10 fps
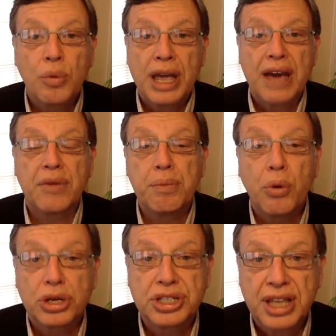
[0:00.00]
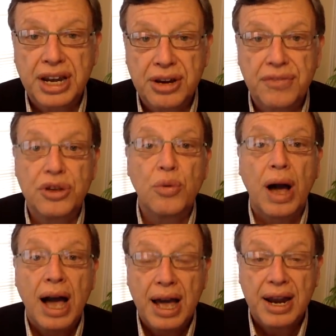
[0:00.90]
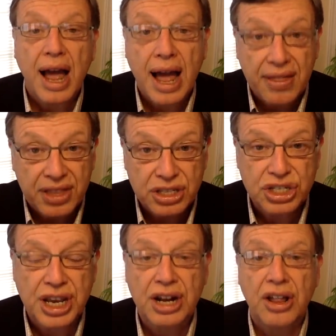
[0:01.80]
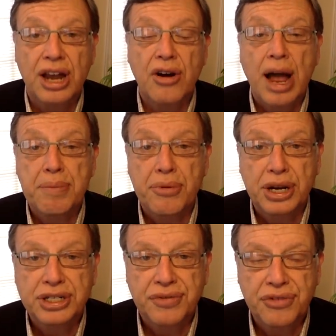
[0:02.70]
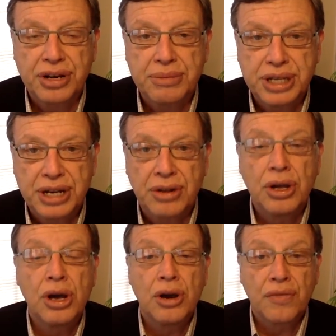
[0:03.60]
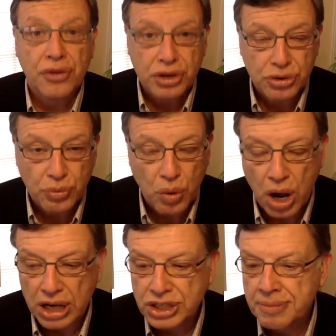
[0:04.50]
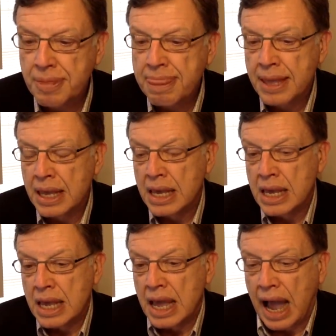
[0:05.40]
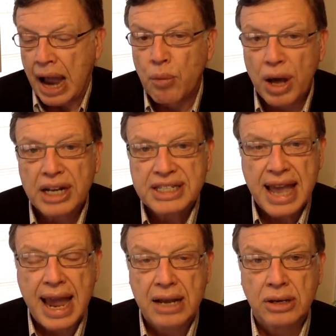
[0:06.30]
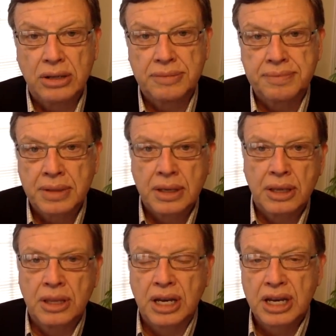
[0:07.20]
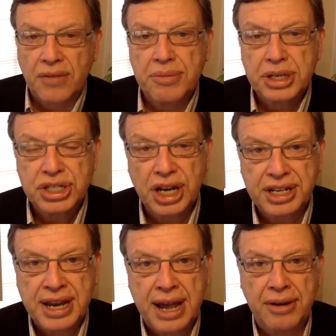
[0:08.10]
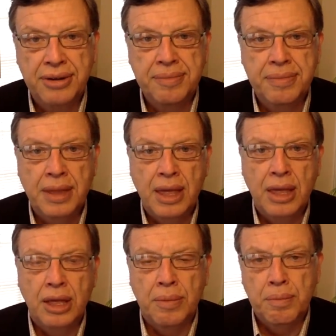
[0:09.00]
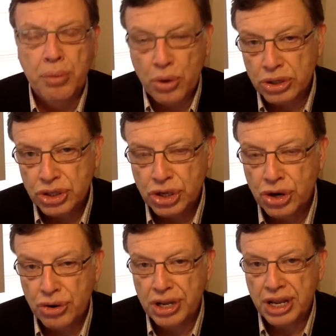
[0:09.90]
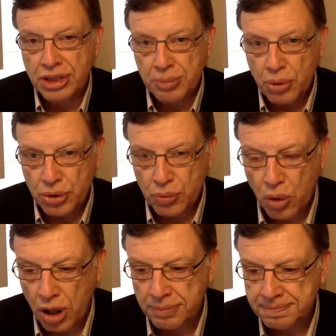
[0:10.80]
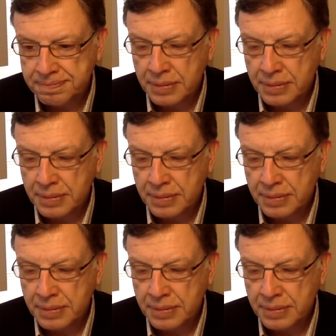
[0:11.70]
We have a portion of that interview on this channel, on our Operation Freedom channel, for you to watch. I want to tackle the government shutdown, border security, and the border wall.